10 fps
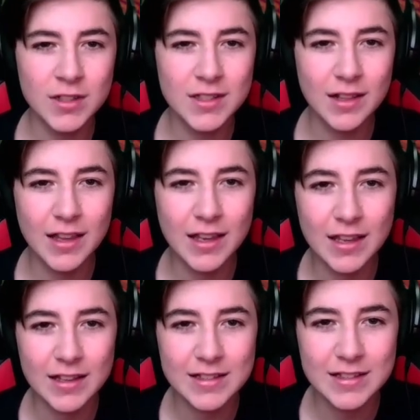want to
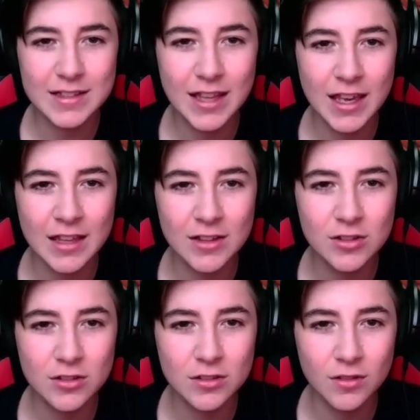like stay
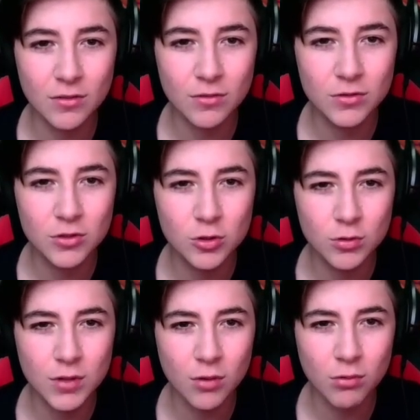
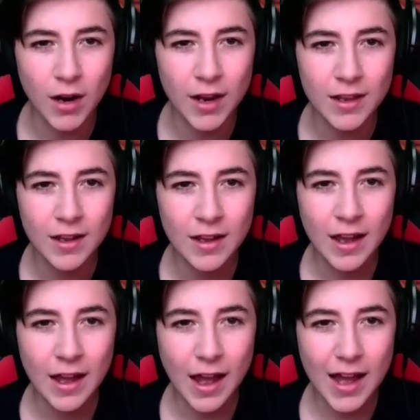to the right
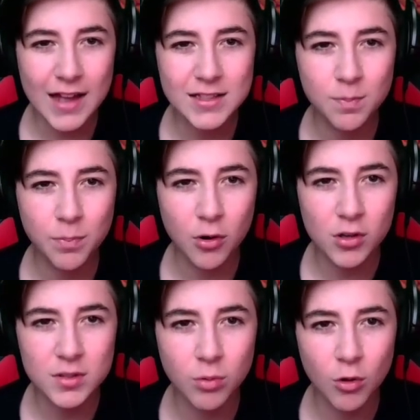as
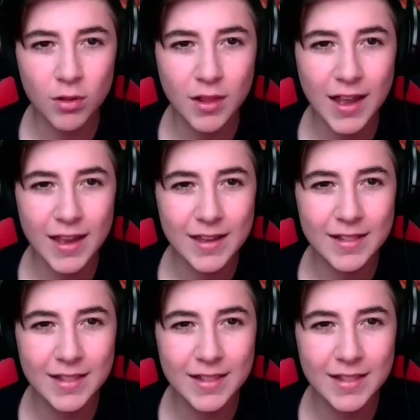possible like